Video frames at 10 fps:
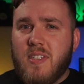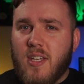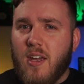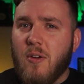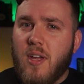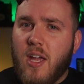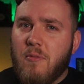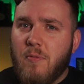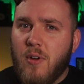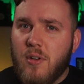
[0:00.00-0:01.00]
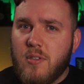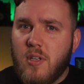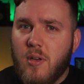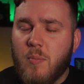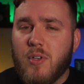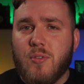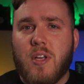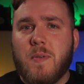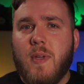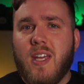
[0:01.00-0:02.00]
scary at first, but
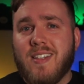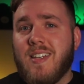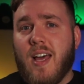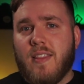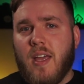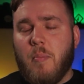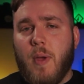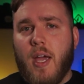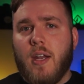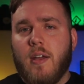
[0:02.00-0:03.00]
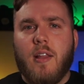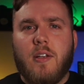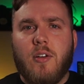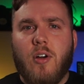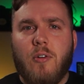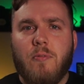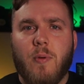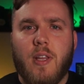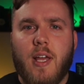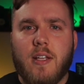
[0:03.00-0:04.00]
trust me, it's not that bad. I like to call
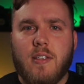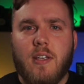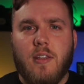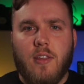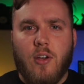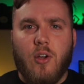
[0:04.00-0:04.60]
freelancing the